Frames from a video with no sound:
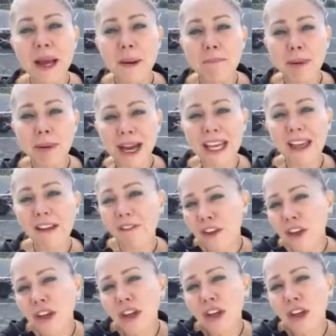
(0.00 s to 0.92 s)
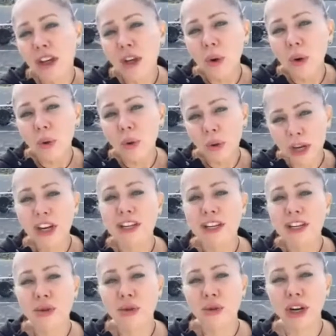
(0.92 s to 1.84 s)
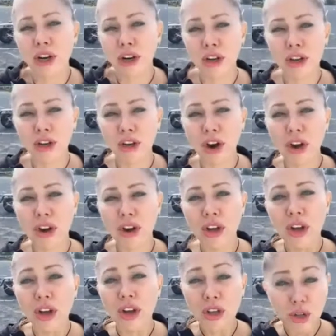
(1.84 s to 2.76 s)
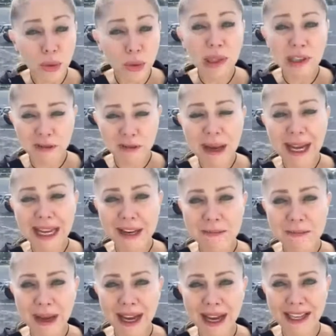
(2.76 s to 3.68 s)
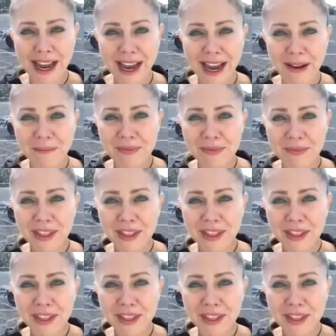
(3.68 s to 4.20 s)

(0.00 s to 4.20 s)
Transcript: But if you were going to do it on your own, you would have made it by now.